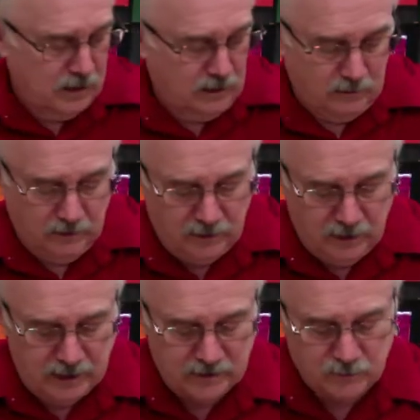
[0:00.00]
A little
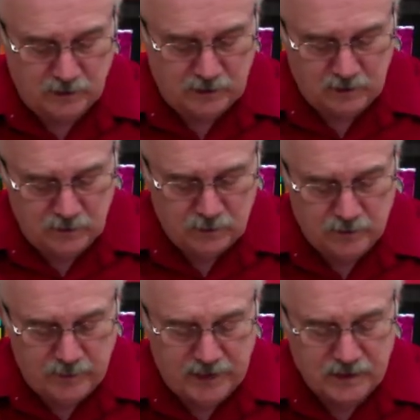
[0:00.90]
extra glue to
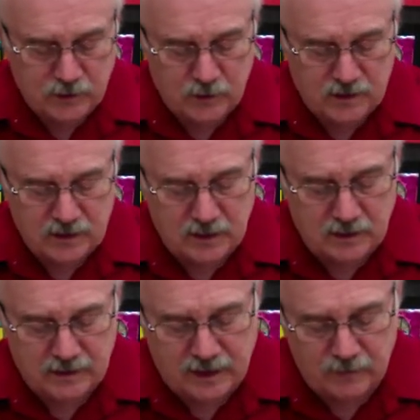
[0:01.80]
make sure it's
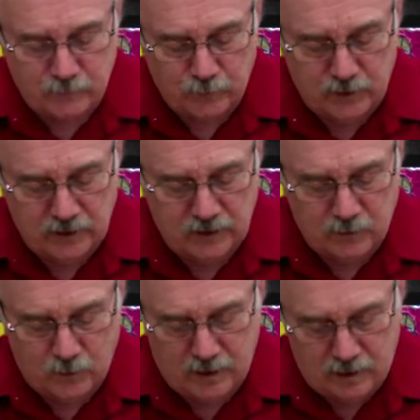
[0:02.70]
stuck down really
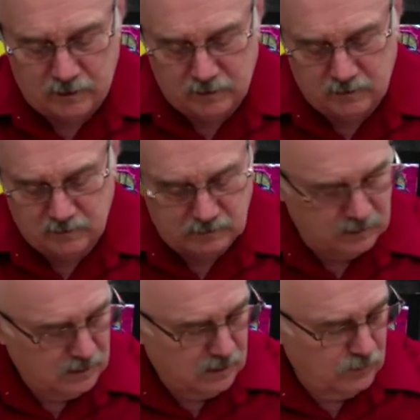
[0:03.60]
well.
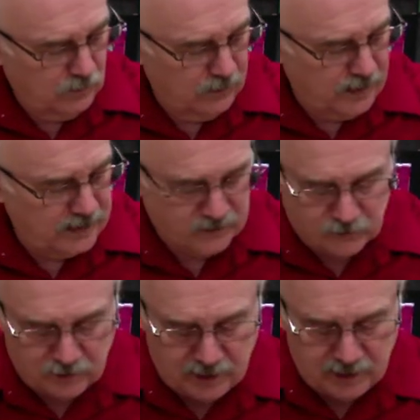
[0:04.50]
When that's
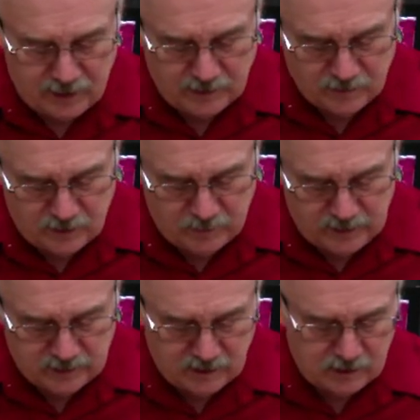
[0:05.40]
dry, that's going to be
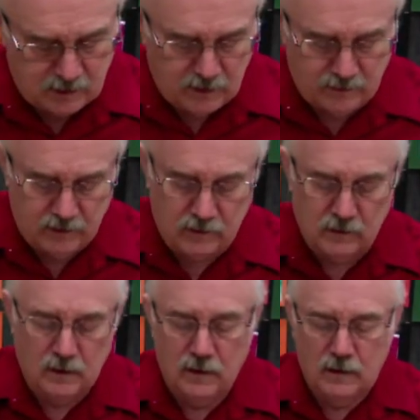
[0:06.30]
stuck on there.
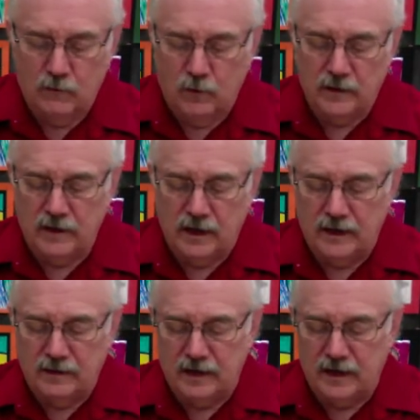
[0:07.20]
One thing I think